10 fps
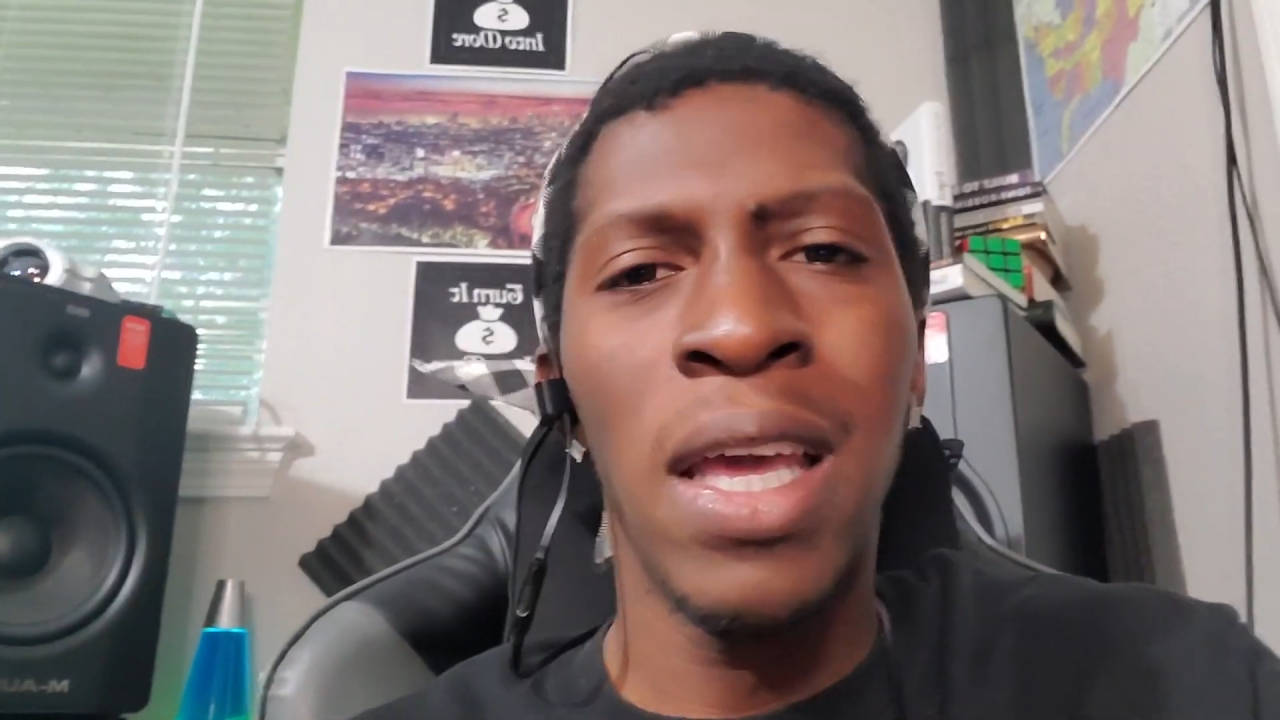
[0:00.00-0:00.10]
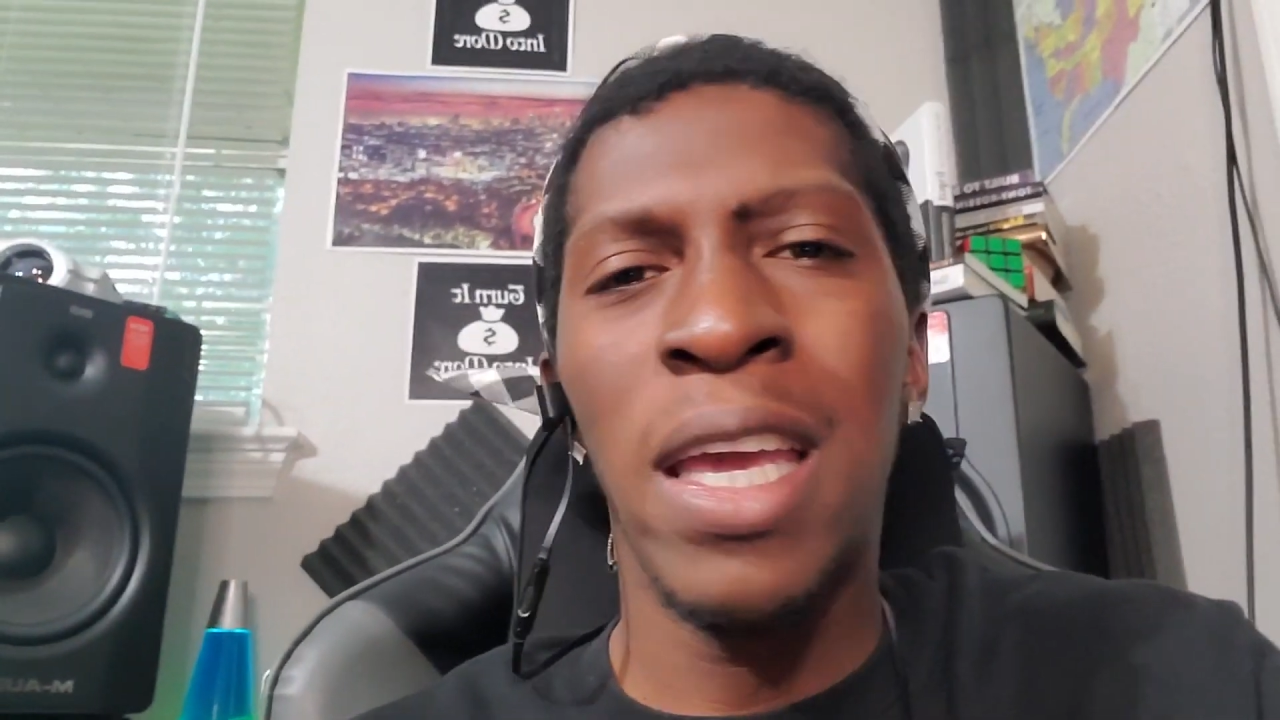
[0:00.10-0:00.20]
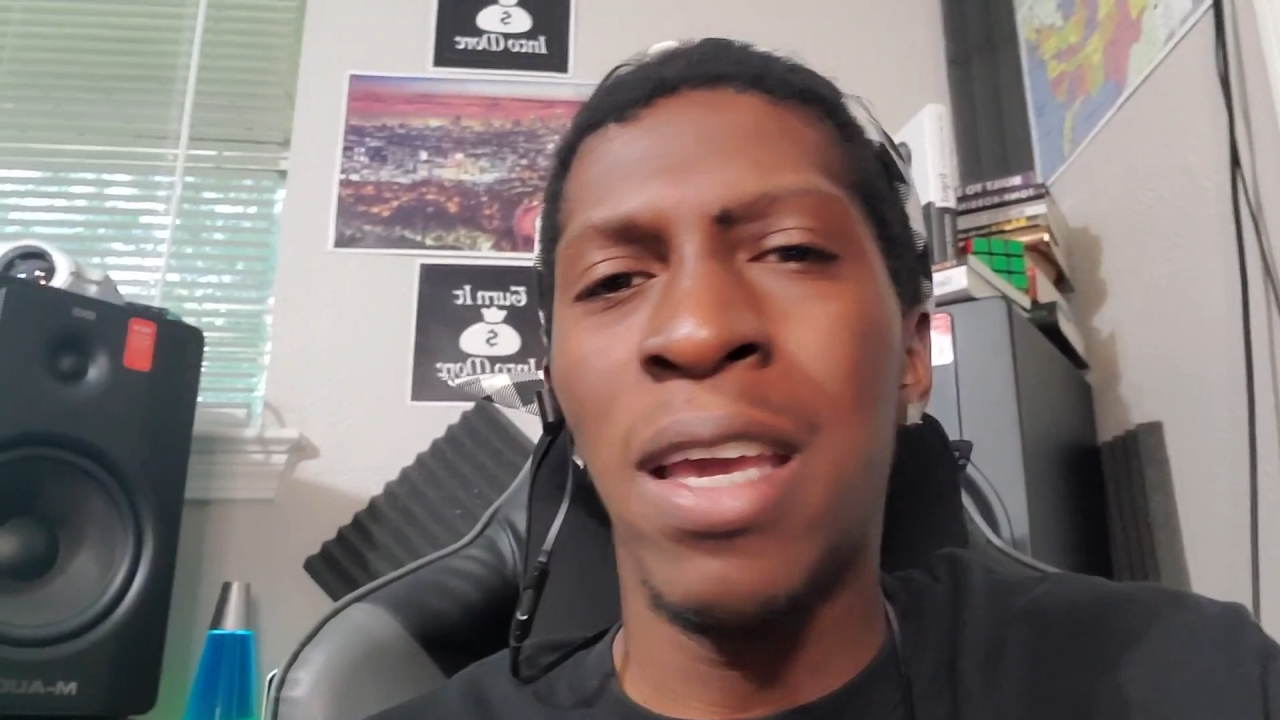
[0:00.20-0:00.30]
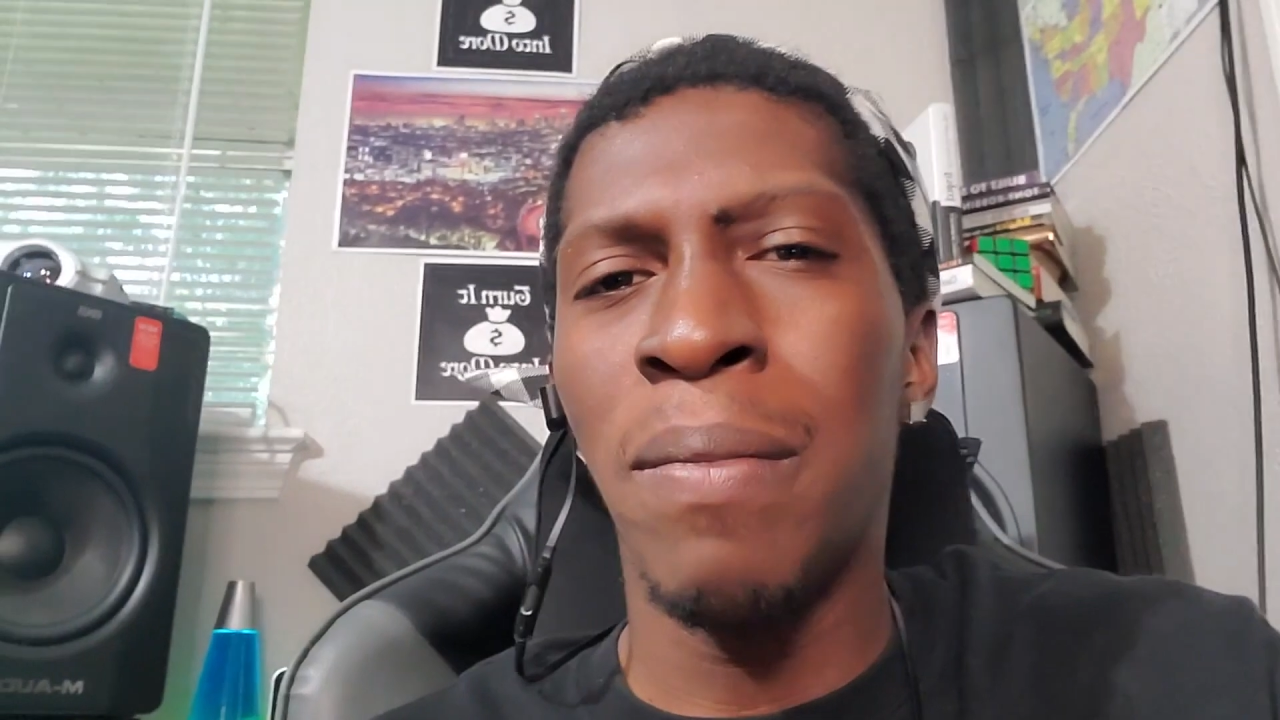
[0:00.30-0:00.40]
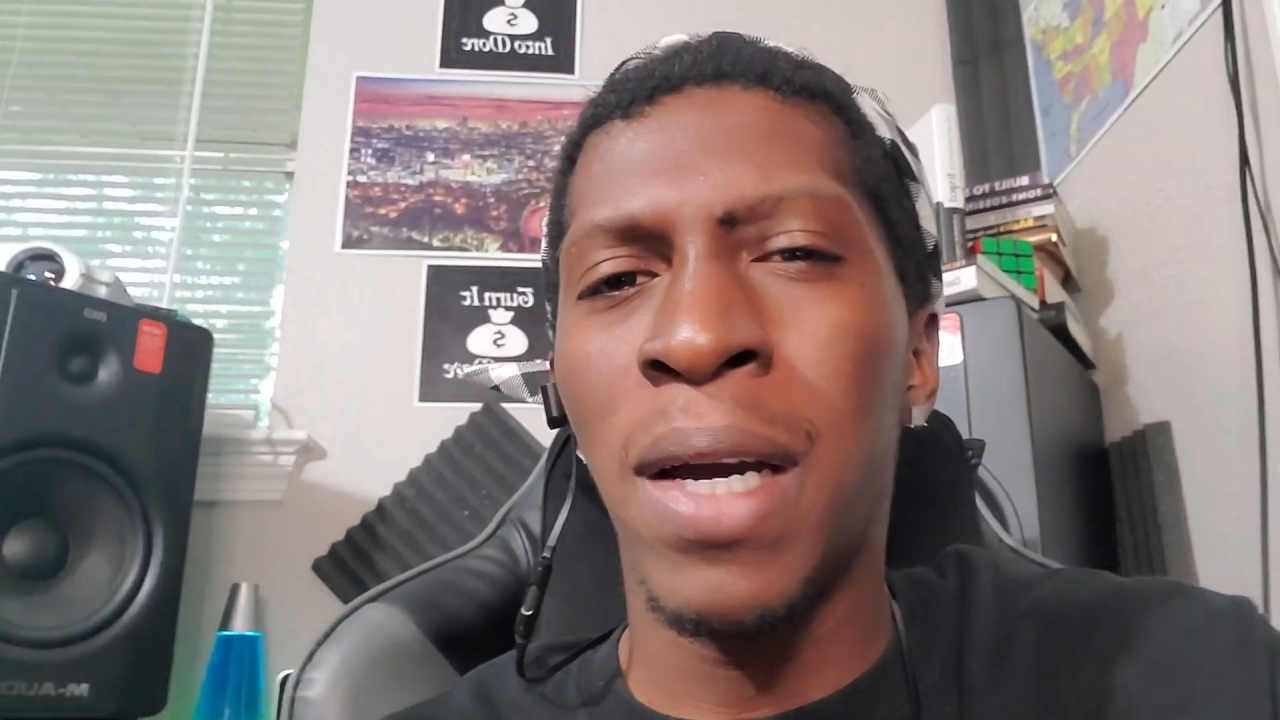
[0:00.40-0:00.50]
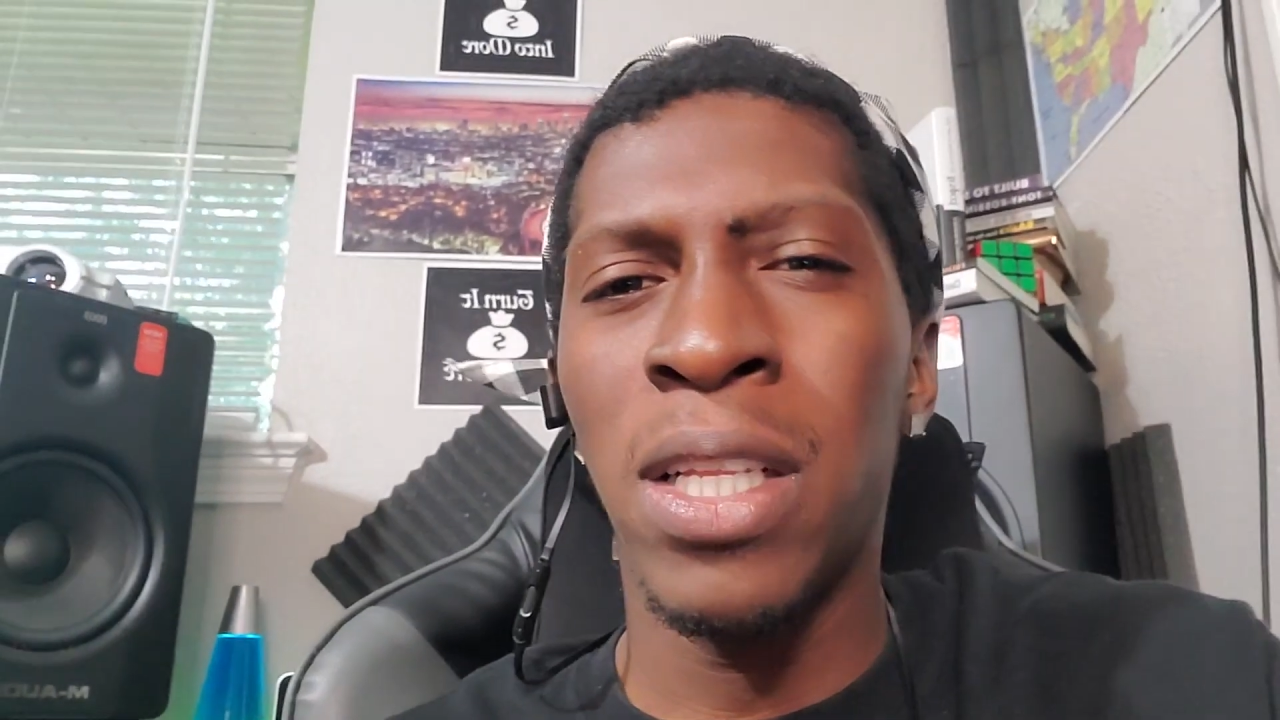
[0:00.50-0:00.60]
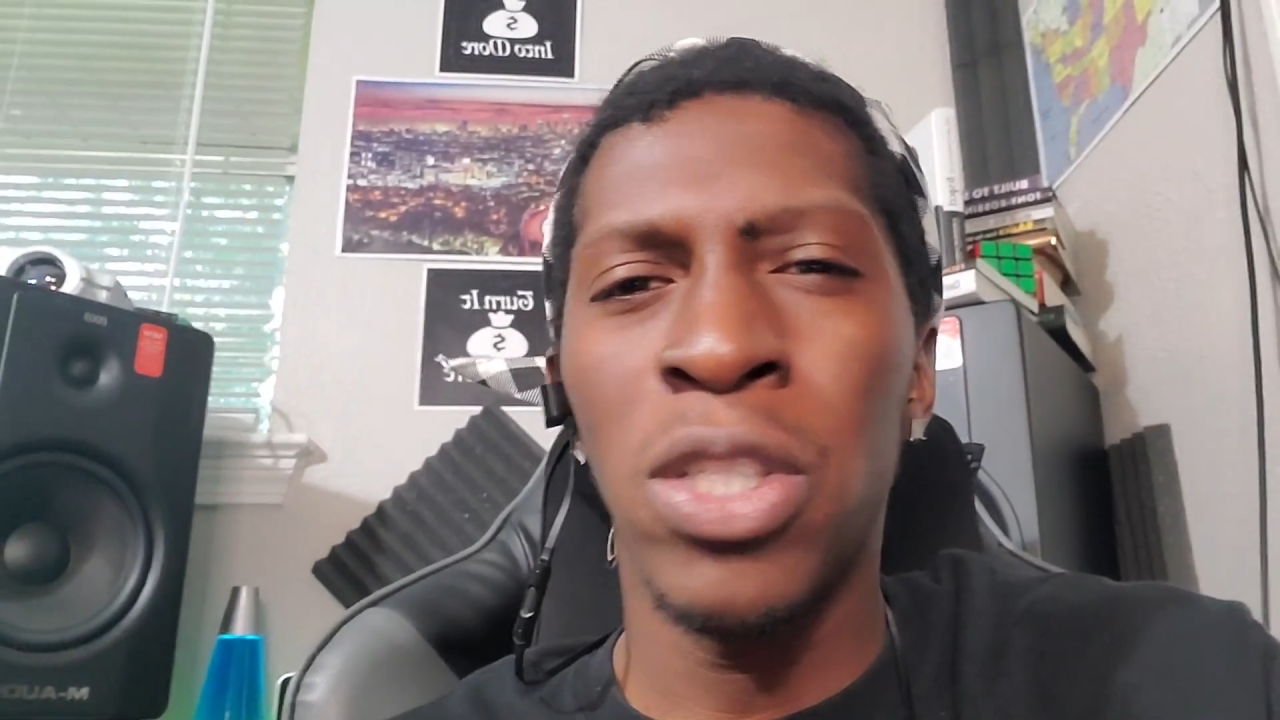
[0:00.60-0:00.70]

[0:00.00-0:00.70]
everybody